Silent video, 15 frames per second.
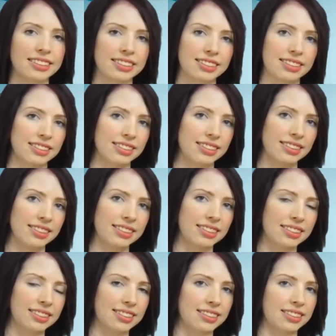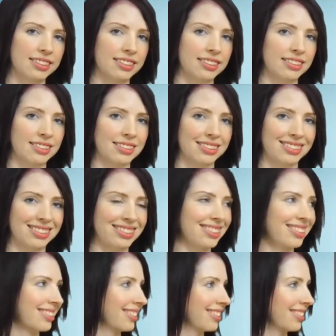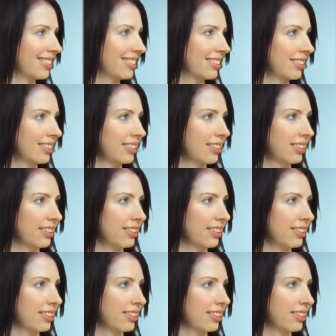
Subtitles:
(not speaking)